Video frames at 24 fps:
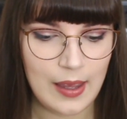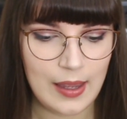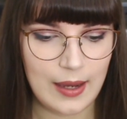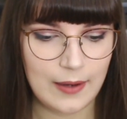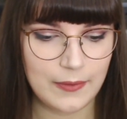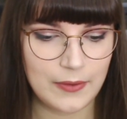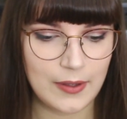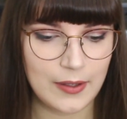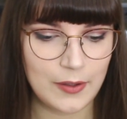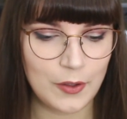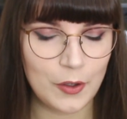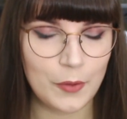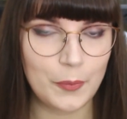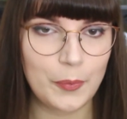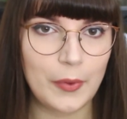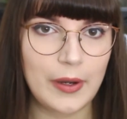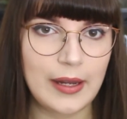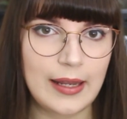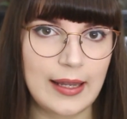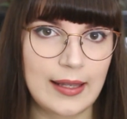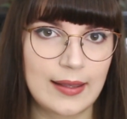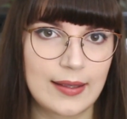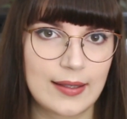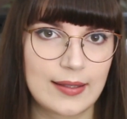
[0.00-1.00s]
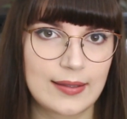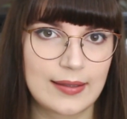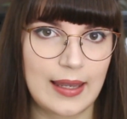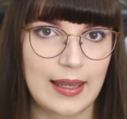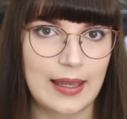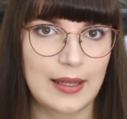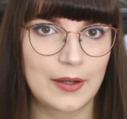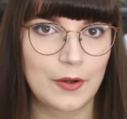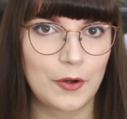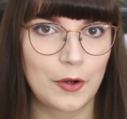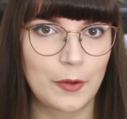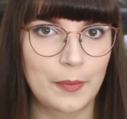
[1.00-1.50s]
If they're not breaking the
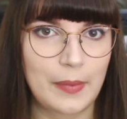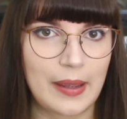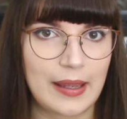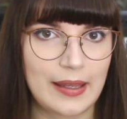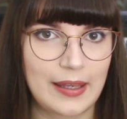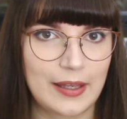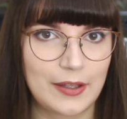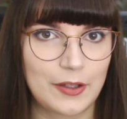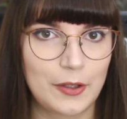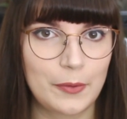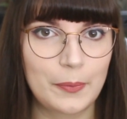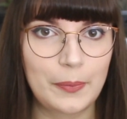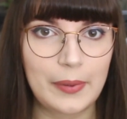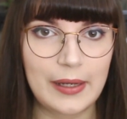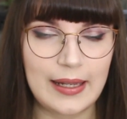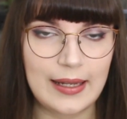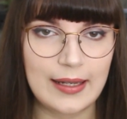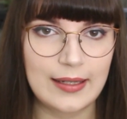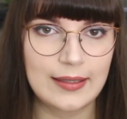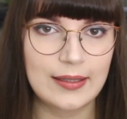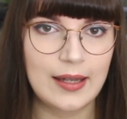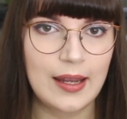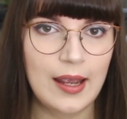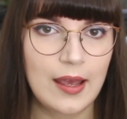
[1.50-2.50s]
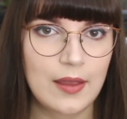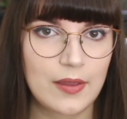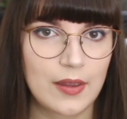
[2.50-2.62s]
skin or making you bleed,